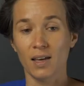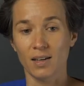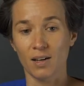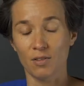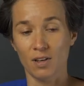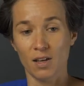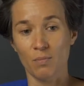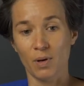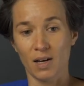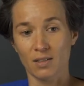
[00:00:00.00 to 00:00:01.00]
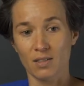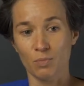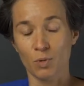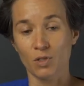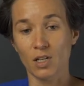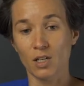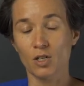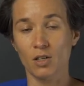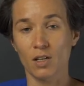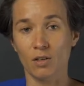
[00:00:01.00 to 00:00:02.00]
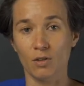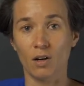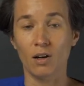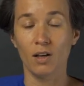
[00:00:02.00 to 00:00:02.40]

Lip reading: and how that impacts potentially your